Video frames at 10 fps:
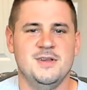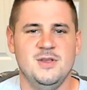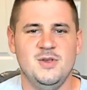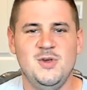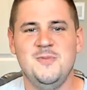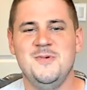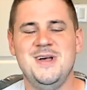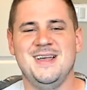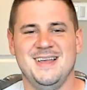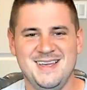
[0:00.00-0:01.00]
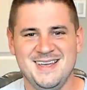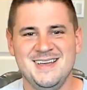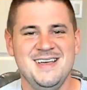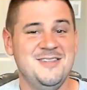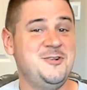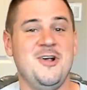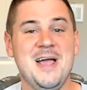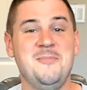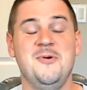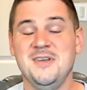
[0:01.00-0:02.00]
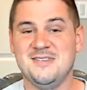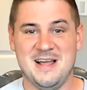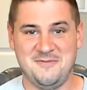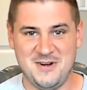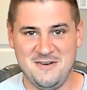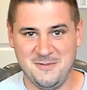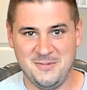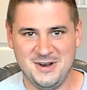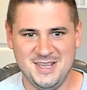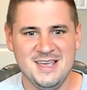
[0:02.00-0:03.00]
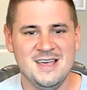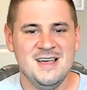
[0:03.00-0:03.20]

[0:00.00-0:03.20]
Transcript: The track point is not for everybody,